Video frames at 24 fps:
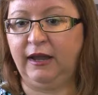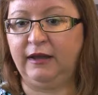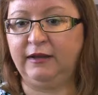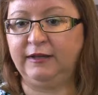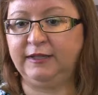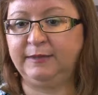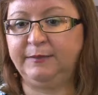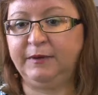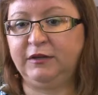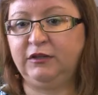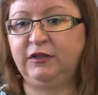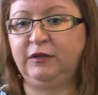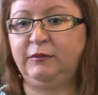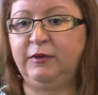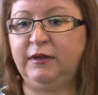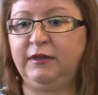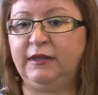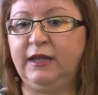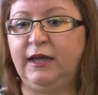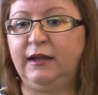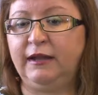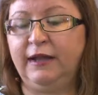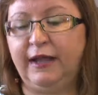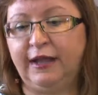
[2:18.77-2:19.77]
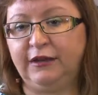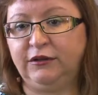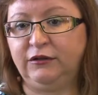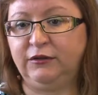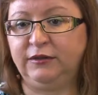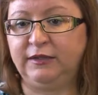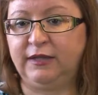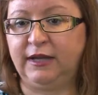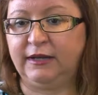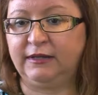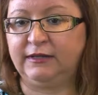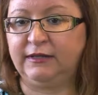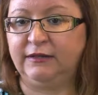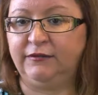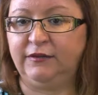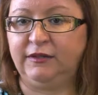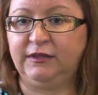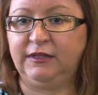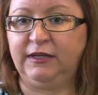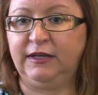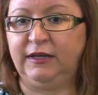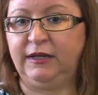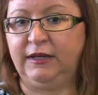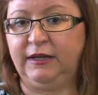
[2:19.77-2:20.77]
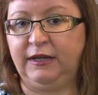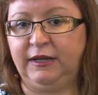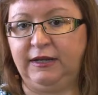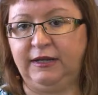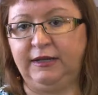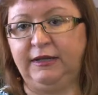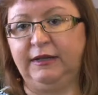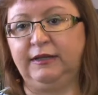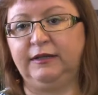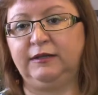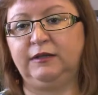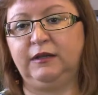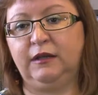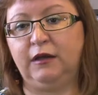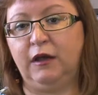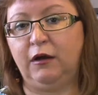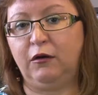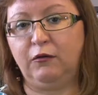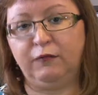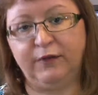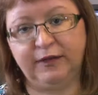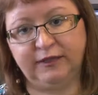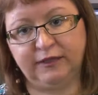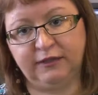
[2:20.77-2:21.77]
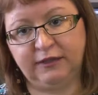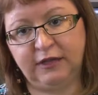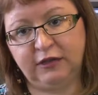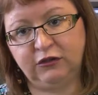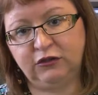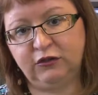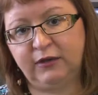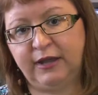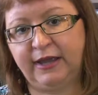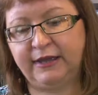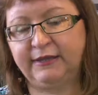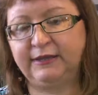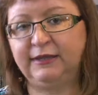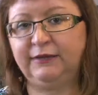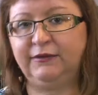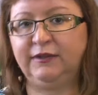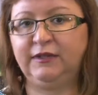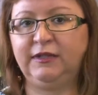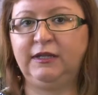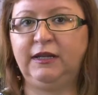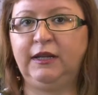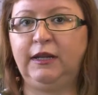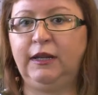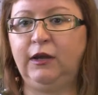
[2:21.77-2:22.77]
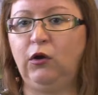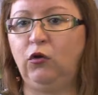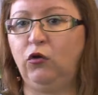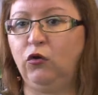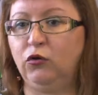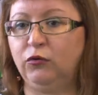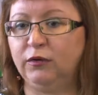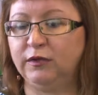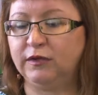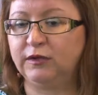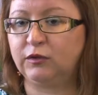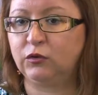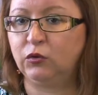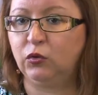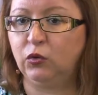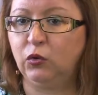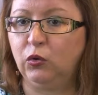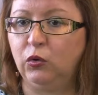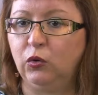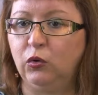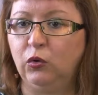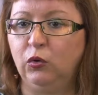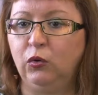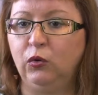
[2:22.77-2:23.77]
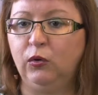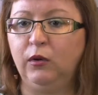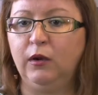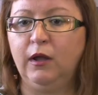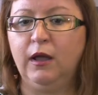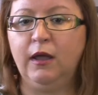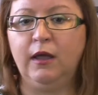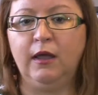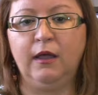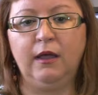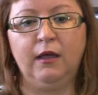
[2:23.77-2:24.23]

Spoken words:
and especially when that land use activity is a residential activity or a school